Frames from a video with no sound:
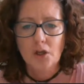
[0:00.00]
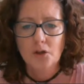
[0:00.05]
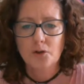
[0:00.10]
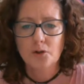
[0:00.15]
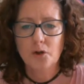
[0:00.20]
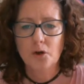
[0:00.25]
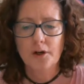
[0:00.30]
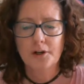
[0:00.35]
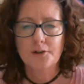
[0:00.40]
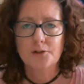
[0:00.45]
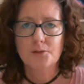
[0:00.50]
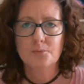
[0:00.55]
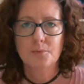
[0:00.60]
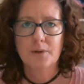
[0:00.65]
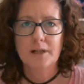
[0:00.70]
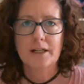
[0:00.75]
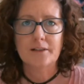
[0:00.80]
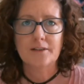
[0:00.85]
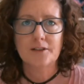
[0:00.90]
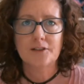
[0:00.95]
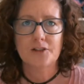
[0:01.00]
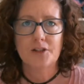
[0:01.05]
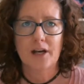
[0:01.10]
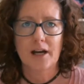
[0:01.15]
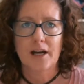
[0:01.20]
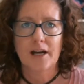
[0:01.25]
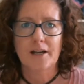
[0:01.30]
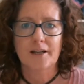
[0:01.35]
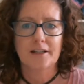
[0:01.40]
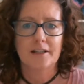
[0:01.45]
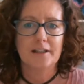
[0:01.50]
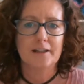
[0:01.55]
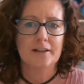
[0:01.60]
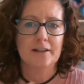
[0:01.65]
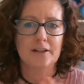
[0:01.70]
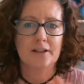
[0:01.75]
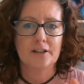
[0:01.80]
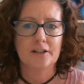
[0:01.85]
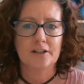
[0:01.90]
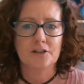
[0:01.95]
you're going to read the chart
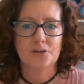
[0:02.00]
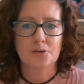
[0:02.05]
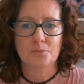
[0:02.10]
in the